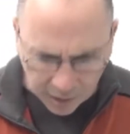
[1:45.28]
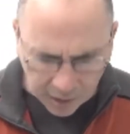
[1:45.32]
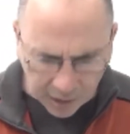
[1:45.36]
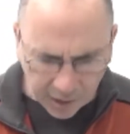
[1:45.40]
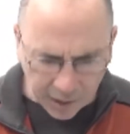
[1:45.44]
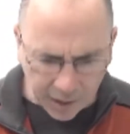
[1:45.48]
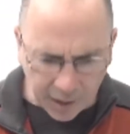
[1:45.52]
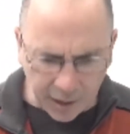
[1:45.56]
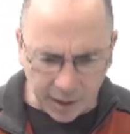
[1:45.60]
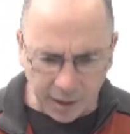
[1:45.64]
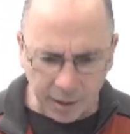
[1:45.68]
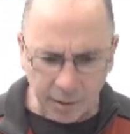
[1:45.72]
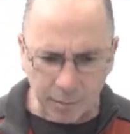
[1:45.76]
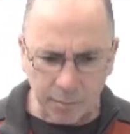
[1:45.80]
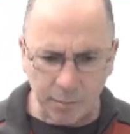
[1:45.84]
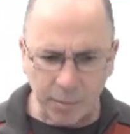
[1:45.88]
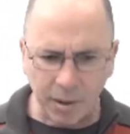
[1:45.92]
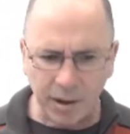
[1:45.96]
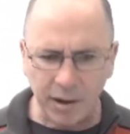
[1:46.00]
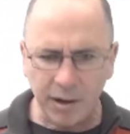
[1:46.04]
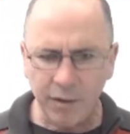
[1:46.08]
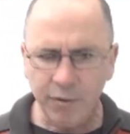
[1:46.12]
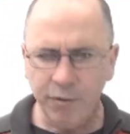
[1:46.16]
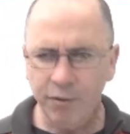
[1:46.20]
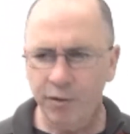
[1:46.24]
Uh,
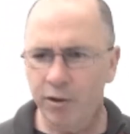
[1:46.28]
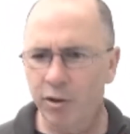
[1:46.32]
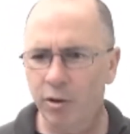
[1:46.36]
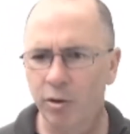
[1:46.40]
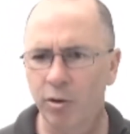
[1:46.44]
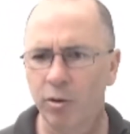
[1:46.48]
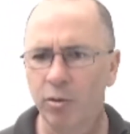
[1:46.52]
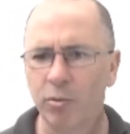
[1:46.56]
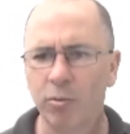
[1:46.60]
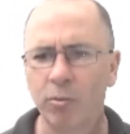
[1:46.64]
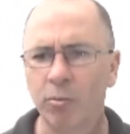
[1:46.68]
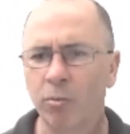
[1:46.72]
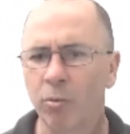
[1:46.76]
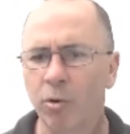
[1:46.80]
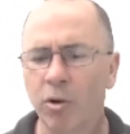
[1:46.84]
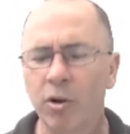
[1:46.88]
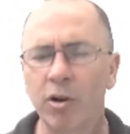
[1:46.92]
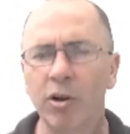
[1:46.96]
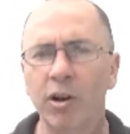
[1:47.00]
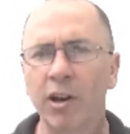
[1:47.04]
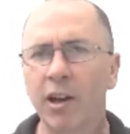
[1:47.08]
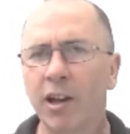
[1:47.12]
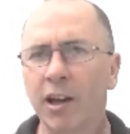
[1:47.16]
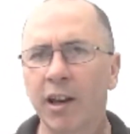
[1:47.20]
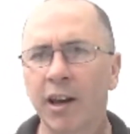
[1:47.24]
but if you
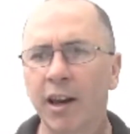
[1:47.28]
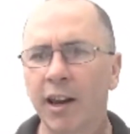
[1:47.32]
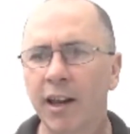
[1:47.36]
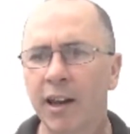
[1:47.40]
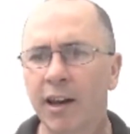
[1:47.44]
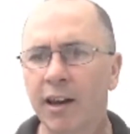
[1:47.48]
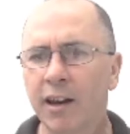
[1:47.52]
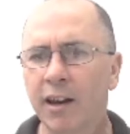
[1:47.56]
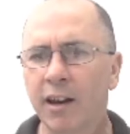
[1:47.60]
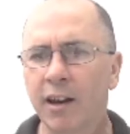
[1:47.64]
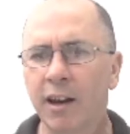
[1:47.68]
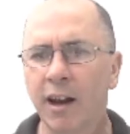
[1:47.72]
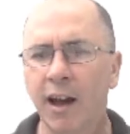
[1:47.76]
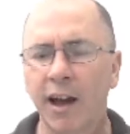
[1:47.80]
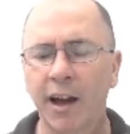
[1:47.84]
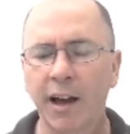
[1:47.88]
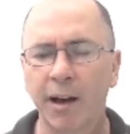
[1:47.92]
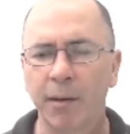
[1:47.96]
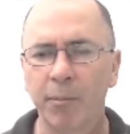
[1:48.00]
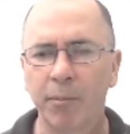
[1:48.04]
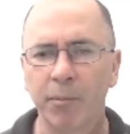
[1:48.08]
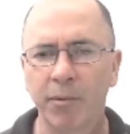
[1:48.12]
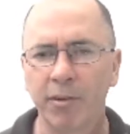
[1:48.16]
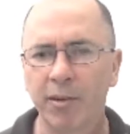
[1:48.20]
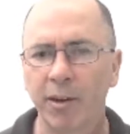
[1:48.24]
work in
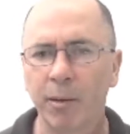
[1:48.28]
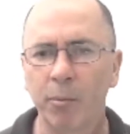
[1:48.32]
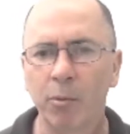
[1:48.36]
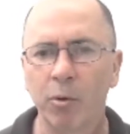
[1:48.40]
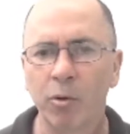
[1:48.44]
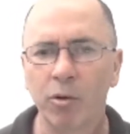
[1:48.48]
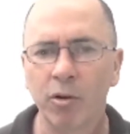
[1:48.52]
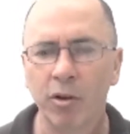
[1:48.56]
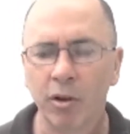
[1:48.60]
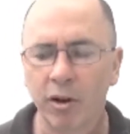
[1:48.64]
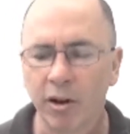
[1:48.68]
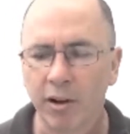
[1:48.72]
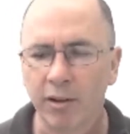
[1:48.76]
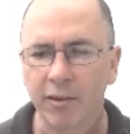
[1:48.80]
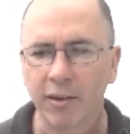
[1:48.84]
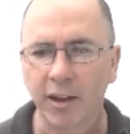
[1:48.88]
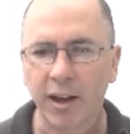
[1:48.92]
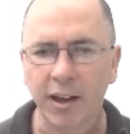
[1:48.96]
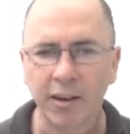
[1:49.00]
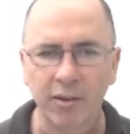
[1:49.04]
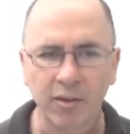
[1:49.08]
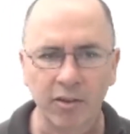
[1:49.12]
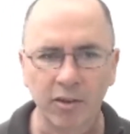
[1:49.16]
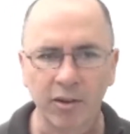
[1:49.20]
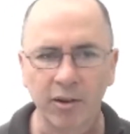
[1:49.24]
um, some
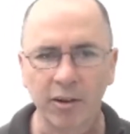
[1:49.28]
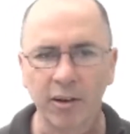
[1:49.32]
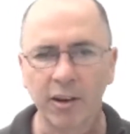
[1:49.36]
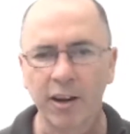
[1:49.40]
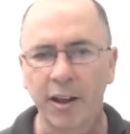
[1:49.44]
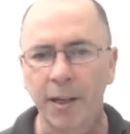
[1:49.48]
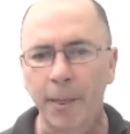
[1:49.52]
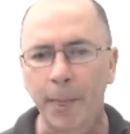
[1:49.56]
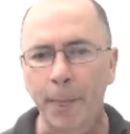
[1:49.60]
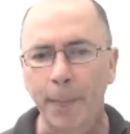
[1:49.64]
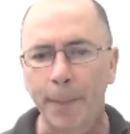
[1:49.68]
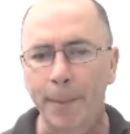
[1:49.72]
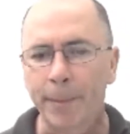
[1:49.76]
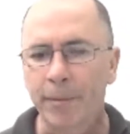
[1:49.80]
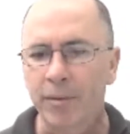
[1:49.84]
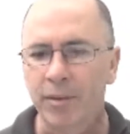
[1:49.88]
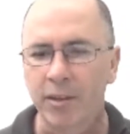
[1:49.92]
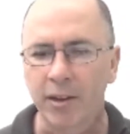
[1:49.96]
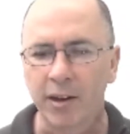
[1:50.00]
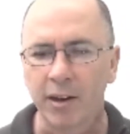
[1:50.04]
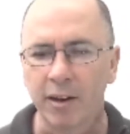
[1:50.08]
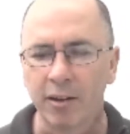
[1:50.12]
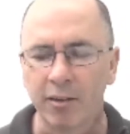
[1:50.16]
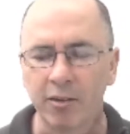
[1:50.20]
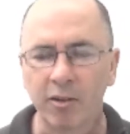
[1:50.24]
organisation
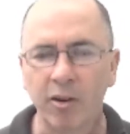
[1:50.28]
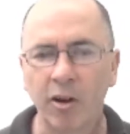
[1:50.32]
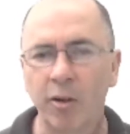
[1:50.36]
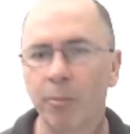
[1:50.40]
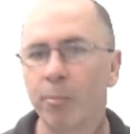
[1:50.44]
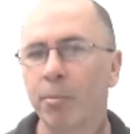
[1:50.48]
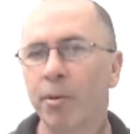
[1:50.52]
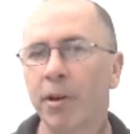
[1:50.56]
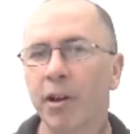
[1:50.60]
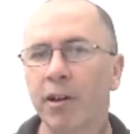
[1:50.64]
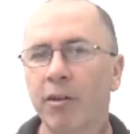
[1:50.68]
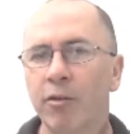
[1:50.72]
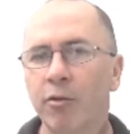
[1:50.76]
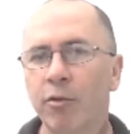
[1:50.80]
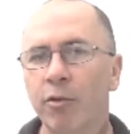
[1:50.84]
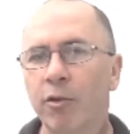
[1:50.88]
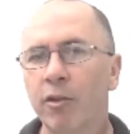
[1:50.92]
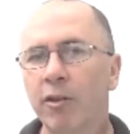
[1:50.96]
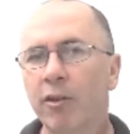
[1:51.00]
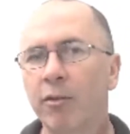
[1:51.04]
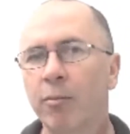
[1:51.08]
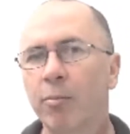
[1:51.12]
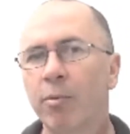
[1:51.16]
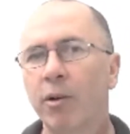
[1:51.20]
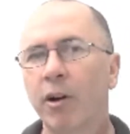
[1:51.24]
that has not been through
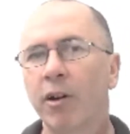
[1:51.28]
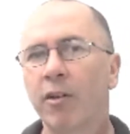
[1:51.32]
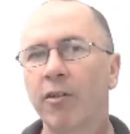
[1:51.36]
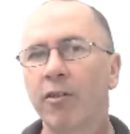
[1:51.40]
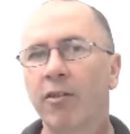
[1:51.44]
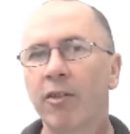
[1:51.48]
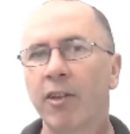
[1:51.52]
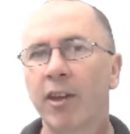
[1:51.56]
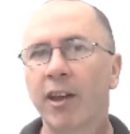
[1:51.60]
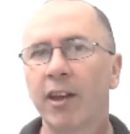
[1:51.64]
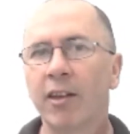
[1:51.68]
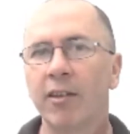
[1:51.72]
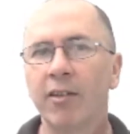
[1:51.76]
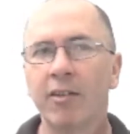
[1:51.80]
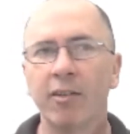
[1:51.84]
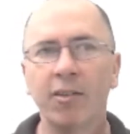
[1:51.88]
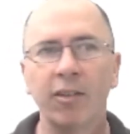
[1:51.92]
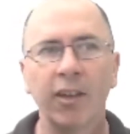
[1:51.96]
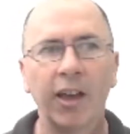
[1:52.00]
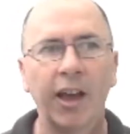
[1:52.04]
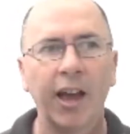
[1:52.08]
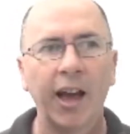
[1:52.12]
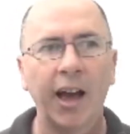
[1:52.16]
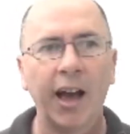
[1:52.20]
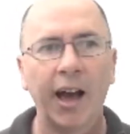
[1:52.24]
this process,
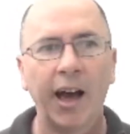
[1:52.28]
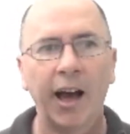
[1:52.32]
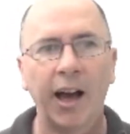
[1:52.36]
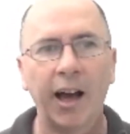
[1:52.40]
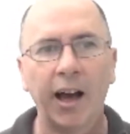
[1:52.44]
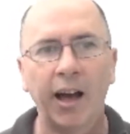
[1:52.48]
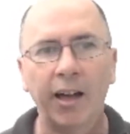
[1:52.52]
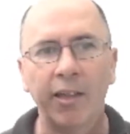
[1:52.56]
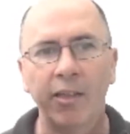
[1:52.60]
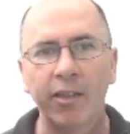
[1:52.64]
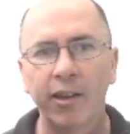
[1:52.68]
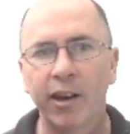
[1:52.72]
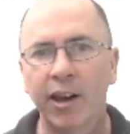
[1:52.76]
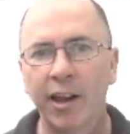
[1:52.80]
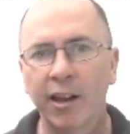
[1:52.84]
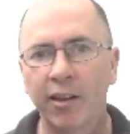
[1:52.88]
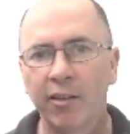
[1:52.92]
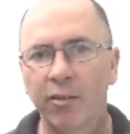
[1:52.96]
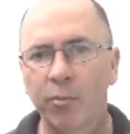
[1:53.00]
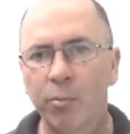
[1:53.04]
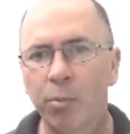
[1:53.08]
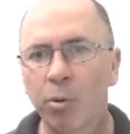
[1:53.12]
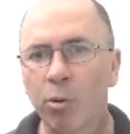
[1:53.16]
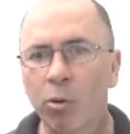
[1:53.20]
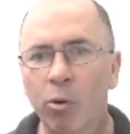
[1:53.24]
uh, that
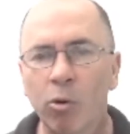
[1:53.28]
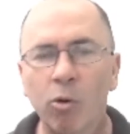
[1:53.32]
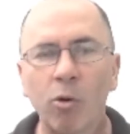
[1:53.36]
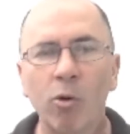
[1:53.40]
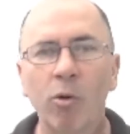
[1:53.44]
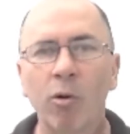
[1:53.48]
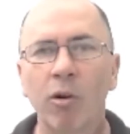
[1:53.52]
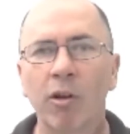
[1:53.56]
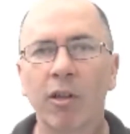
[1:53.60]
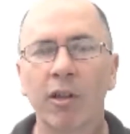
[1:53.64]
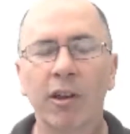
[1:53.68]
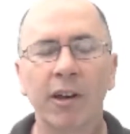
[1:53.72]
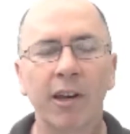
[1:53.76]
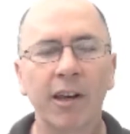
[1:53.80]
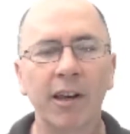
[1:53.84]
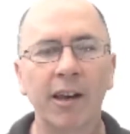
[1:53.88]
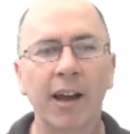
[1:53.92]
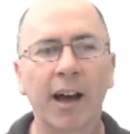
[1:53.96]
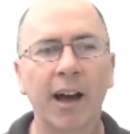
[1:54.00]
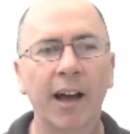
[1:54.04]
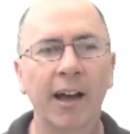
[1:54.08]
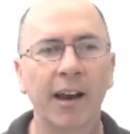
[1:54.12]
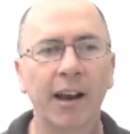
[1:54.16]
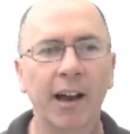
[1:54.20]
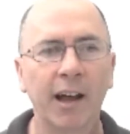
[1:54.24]
has poor quality
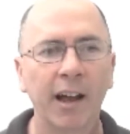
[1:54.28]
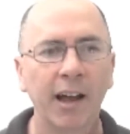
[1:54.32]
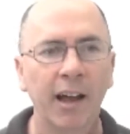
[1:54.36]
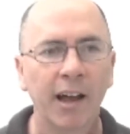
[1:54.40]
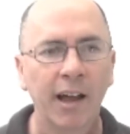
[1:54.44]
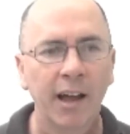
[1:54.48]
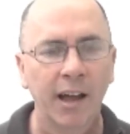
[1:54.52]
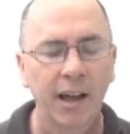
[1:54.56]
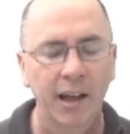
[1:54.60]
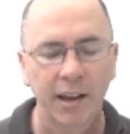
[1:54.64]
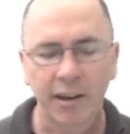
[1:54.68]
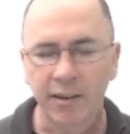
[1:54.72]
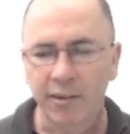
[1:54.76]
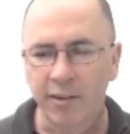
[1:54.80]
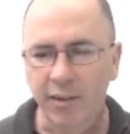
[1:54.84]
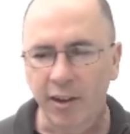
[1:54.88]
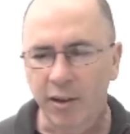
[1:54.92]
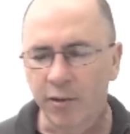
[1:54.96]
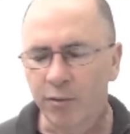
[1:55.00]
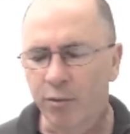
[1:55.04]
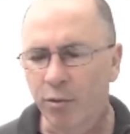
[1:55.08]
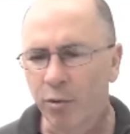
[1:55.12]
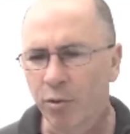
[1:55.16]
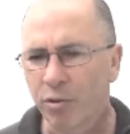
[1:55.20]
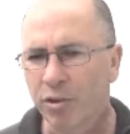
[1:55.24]
data, and so
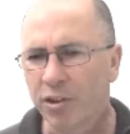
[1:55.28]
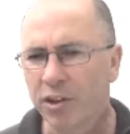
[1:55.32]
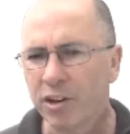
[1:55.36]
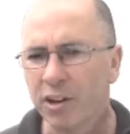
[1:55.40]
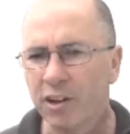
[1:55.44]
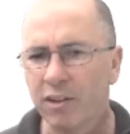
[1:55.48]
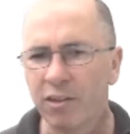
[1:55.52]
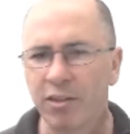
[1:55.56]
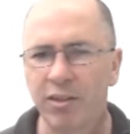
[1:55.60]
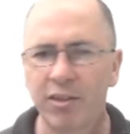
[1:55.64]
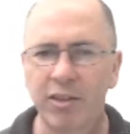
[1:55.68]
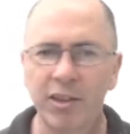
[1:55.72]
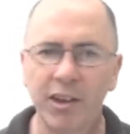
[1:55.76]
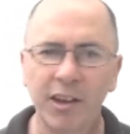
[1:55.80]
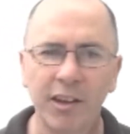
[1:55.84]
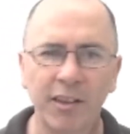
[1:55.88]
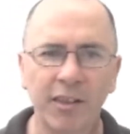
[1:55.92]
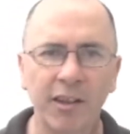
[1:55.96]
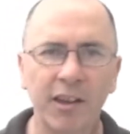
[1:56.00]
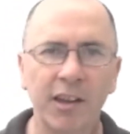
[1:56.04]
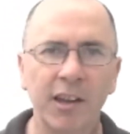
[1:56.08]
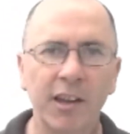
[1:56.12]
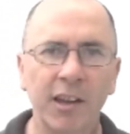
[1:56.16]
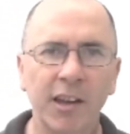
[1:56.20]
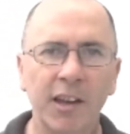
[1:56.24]
forth, and you think
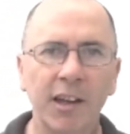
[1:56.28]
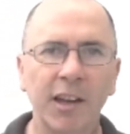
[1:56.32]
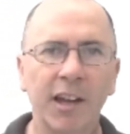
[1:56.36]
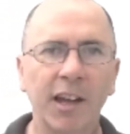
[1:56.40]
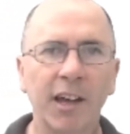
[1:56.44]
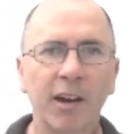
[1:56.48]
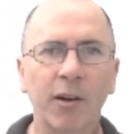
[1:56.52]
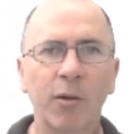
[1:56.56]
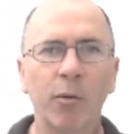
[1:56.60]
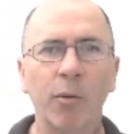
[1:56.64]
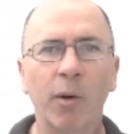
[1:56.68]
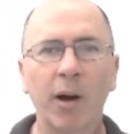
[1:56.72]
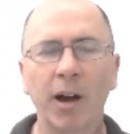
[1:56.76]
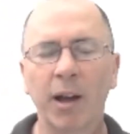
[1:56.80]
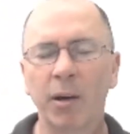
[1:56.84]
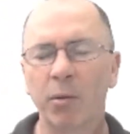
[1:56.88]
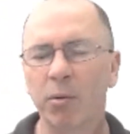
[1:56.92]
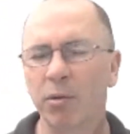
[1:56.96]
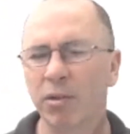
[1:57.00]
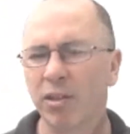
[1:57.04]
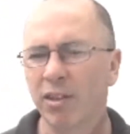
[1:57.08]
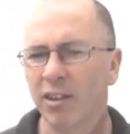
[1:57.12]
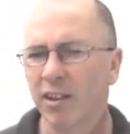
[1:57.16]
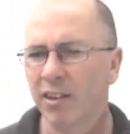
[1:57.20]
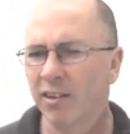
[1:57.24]
that you can get away
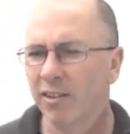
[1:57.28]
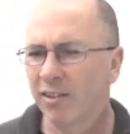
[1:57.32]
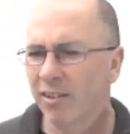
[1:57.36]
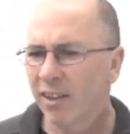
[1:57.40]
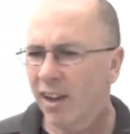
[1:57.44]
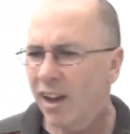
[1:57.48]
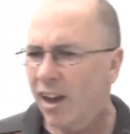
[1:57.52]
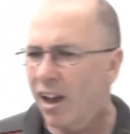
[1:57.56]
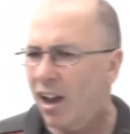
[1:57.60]
with this,